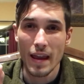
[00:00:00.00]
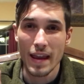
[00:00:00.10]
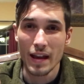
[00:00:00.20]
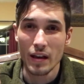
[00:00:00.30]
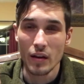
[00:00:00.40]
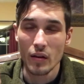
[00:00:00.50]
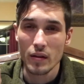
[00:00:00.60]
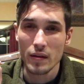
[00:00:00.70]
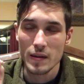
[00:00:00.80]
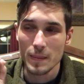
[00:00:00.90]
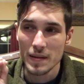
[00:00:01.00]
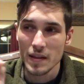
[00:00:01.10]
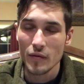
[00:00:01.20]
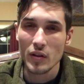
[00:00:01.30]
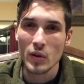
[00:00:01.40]
And
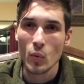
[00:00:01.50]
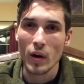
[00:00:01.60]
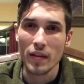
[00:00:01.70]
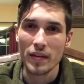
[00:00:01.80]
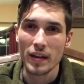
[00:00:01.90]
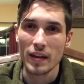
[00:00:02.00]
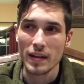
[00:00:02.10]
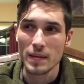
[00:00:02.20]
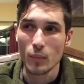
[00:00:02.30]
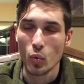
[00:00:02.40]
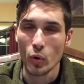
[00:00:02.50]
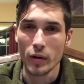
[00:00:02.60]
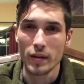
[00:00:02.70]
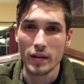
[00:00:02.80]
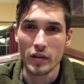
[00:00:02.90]
specifically what I think is
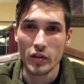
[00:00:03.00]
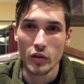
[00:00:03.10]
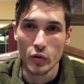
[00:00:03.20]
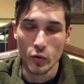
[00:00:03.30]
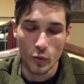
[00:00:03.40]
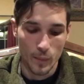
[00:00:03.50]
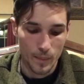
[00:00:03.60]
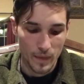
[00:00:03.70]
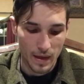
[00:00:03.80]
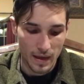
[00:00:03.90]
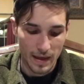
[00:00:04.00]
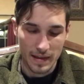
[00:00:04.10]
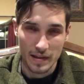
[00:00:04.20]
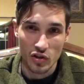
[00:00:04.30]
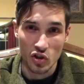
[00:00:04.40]
important to do
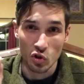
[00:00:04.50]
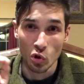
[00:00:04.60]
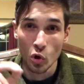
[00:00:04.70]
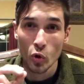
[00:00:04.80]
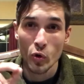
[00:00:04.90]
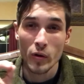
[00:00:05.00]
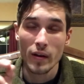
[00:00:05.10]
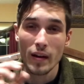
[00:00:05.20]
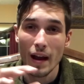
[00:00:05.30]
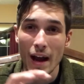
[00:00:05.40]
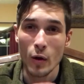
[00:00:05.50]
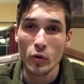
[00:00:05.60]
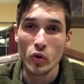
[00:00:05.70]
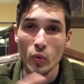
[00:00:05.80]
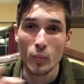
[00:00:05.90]
is to just learn how
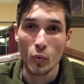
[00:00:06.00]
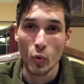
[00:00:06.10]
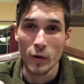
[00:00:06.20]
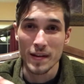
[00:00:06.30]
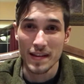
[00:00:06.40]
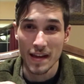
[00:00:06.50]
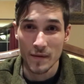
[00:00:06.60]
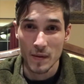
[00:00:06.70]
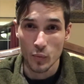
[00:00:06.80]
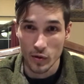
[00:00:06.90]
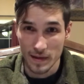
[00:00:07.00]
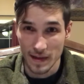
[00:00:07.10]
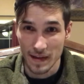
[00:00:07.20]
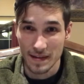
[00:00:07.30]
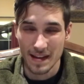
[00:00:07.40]
your board saves
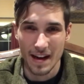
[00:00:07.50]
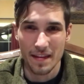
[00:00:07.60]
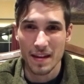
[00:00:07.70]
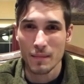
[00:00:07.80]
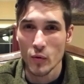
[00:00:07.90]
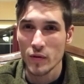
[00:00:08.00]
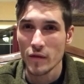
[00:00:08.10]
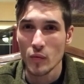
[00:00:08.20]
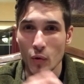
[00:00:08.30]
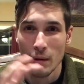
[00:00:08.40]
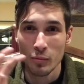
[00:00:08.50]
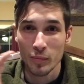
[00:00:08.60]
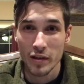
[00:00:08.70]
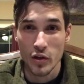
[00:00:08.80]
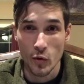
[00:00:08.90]
presets. And I think most of you
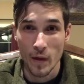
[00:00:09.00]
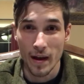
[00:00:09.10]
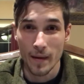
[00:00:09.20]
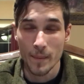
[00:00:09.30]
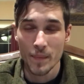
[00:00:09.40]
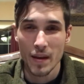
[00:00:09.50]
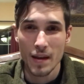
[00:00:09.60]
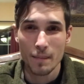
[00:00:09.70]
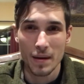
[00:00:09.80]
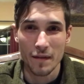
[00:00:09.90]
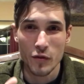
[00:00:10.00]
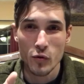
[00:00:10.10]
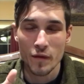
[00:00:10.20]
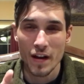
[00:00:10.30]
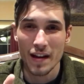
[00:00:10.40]
probably know that, but if
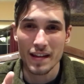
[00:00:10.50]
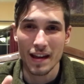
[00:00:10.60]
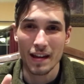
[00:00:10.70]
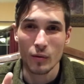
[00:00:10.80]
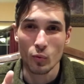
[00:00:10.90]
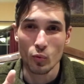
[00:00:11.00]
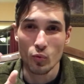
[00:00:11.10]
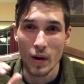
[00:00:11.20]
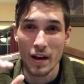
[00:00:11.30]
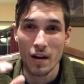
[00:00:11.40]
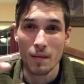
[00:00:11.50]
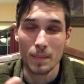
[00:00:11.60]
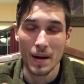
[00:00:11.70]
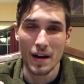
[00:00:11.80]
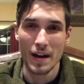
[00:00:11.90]
you have not yet read up
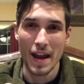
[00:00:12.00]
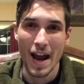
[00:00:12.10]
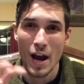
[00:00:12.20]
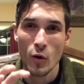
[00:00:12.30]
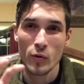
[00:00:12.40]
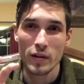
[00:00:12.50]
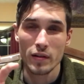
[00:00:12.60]
on how